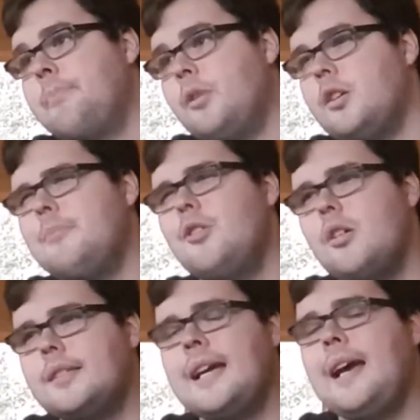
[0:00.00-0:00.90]
But I'm
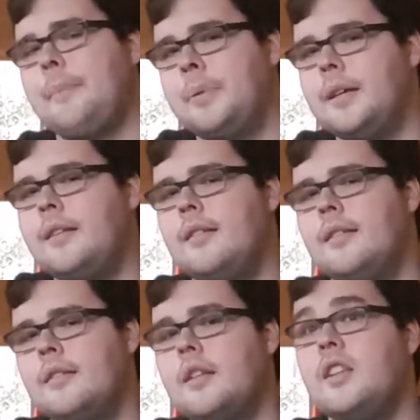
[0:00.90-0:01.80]
not happy
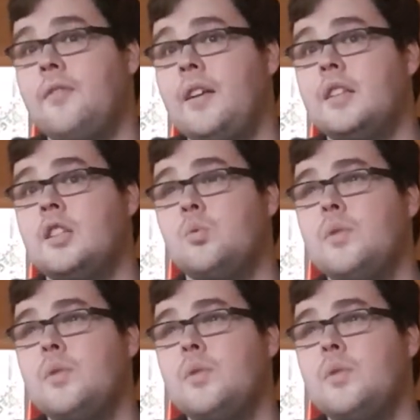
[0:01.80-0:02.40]
that the fact that